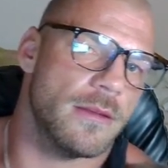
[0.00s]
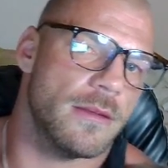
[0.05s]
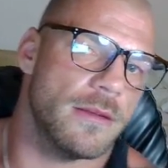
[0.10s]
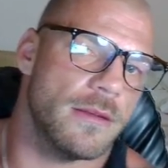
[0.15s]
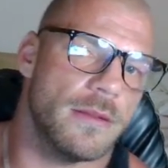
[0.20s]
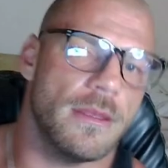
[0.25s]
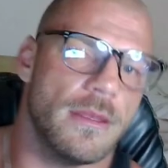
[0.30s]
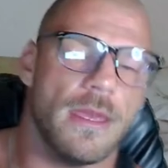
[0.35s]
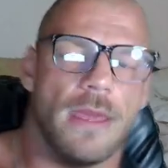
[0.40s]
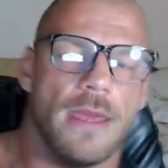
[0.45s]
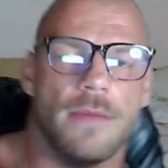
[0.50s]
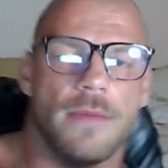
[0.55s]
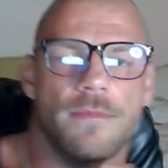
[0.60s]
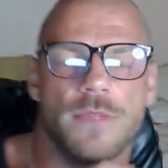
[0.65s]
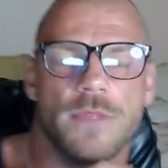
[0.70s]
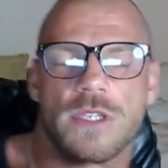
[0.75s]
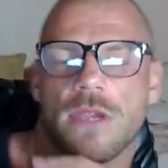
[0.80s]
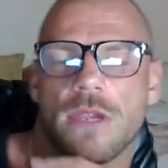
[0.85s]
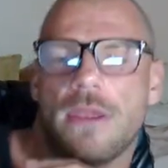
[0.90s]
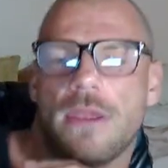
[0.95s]
Yeah,
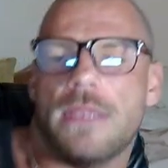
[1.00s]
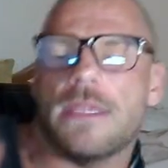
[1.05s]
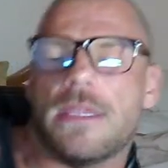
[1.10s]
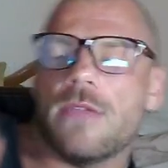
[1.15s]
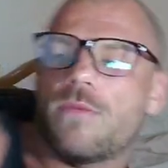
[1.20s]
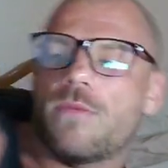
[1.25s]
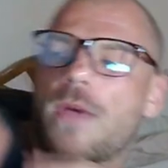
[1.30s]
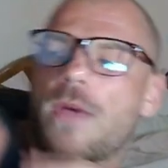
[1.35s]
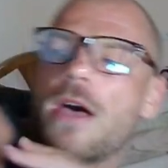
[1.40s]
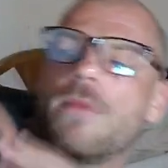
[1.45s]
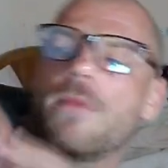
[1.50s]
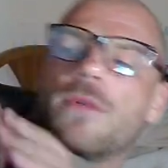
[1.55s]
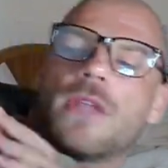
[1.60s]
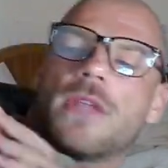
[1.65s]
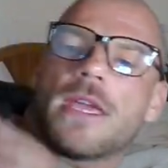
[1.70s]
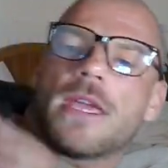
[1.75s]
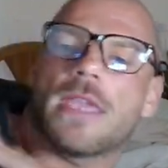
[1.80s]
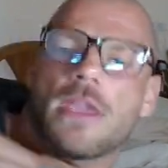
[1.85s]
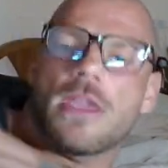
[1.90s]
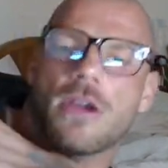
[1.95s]
so he did well, but
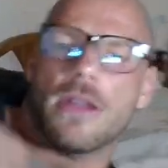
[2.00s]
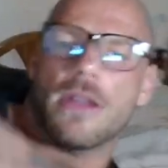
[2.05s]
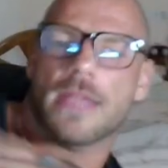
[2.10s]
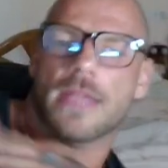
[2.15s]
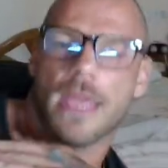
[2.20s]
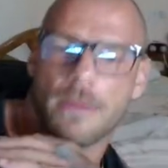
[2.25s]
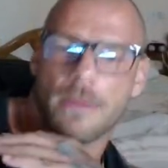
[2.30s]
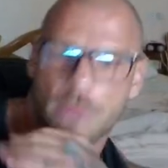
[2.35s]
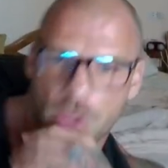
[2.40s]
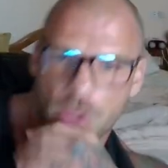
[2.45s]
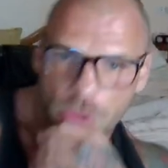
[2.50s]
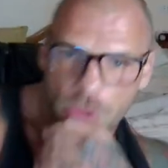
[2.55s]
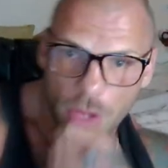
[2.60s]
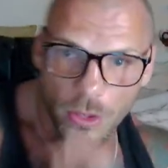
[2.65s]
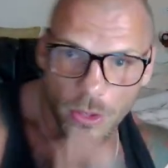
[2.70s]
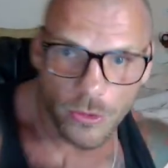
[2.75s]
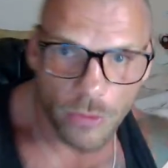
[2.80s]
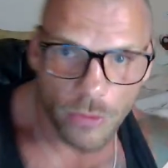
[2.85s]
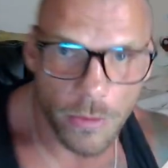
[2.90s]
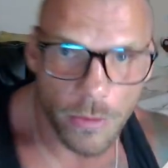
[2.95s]
like he kind of kept his
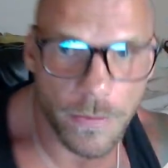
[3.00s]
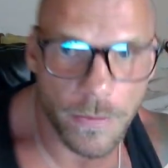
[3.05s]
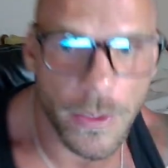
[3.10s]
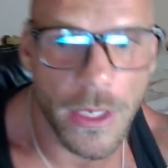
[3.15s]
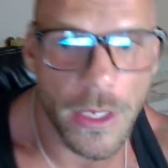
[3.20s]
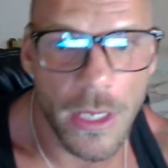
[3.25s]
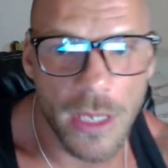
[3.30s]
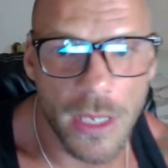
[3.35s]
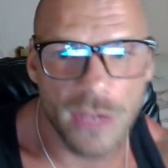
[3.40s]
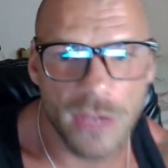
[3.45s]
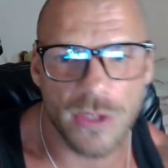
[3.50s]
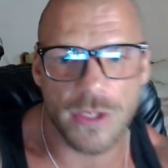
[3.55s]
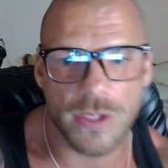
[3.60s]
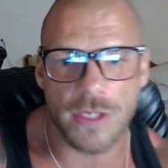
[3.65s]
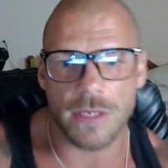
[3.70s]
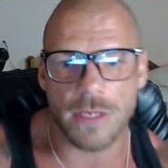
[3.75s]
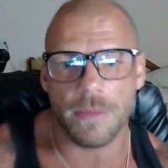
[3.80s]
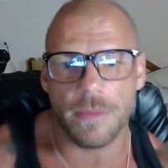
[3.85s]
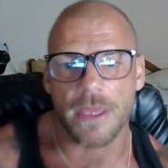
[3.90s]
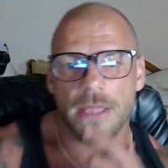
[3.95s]
shoulder up, just as a bit of